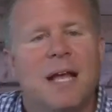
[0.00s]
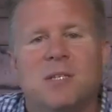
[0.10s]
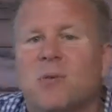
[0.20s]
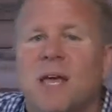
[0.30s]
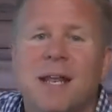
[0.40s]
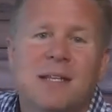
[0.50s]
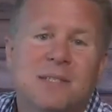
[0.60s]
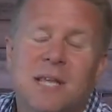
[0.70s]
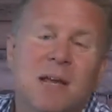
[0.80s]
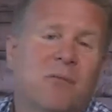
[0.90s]
And so then
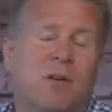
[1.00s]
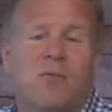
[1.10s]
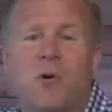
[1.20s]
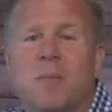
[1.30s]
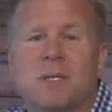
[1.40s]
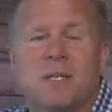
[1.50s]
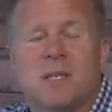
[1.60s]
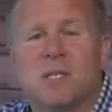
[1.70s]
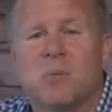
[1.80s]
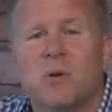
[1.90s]
instead of conforming to
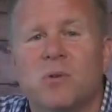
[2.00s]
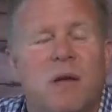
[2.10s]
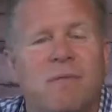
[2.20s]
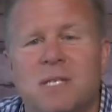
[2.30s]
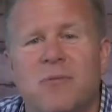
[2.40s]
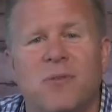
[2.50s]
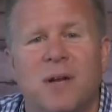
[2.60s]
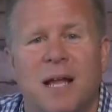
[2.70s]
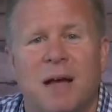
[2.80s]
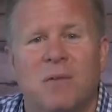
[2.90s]
this world, you have a
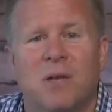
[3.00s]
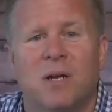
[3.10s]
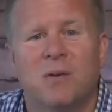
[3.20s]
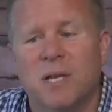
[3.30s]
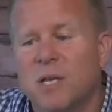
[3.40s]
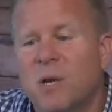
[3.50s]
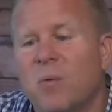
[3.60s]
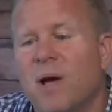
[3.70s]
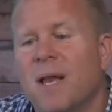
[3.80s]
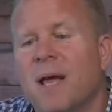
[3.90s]
different outlook. You're like, you know
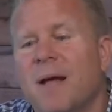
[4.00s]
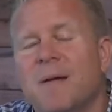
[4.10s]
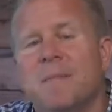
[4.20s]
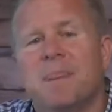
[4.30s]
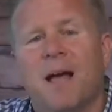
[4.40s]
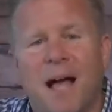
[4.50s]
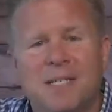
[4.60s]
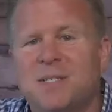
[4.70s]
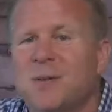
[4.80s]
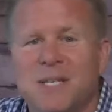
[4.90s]
what? I
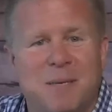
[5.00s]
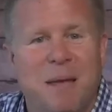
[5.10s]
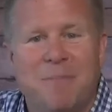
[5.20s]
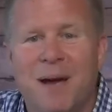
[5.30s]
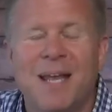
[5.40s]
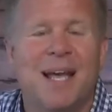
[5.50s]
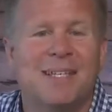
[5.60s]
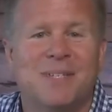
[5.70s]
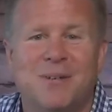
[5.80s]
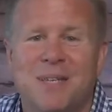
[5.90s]
still need to make money. I
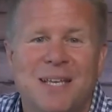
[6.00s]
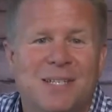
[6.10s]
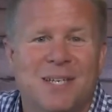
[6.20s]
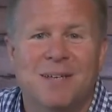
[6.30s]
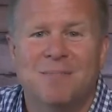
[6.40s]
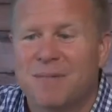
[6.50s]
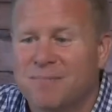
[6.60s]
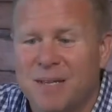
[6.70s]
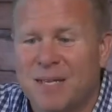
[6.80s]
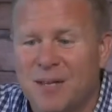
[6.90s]
still need to,
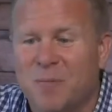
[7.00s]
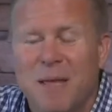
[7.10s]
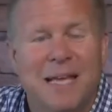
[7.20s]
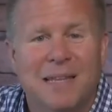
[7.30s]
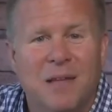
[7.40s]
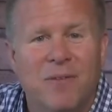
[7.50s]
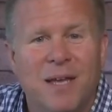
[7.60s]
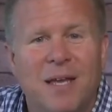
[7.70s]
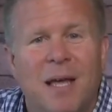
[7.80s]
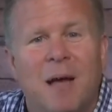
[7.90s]
make a
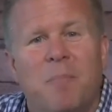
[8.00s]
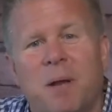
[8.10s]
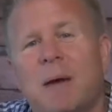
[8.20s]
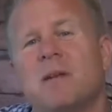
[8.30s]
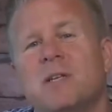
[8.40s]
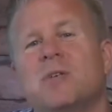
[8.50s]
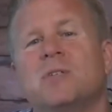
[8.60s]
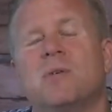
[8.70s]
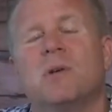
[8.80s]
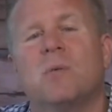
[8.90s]
living, but I'm going to do
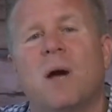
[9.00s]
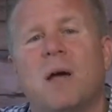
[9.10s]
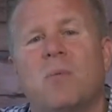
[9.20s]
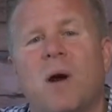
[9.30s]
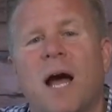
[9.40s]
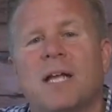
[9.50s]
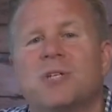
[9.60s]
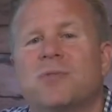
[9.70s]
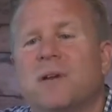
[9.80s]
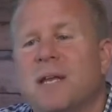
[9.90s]
so in a way where I
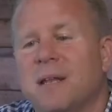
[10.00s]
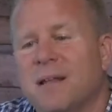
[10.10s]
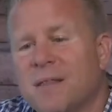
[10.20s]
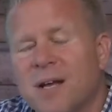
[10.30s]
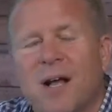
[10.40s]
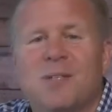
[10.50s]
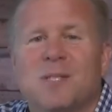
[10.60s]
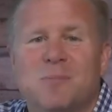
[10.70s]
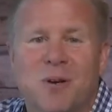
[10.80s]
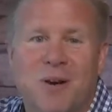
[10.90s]
treat the
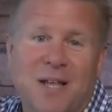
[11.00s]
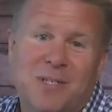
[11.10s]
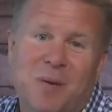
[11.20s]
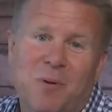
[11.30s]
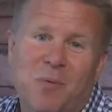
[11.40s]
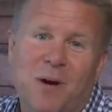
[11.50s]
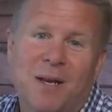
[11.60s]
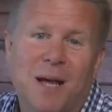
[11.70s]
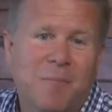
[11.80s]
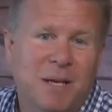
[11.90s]
customer as number
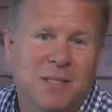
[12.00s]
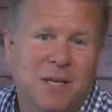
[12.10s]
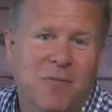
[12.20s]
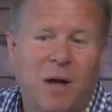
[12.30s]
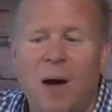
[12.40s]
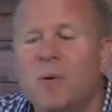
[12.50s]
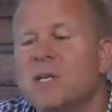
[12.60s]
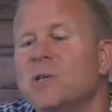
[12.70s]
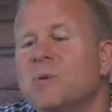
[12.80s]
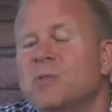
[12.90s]
one, not myself. I want
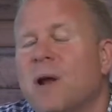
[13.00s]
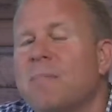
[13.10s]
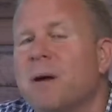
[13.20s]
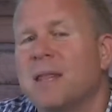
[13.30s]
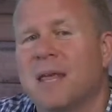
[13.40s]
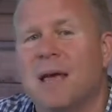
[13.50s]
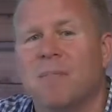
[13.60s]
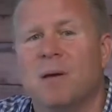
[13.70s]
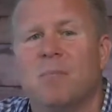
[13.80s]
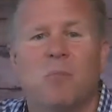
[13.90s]
to do what's right by
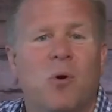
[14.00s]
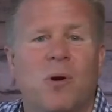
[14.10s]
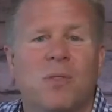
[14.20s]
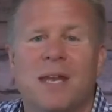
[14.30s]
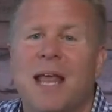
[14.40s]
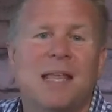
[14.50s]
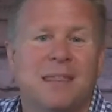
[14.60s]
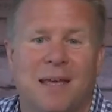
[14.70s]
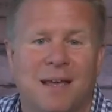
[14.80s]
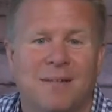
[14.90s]
them more than
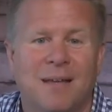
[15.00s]
anything.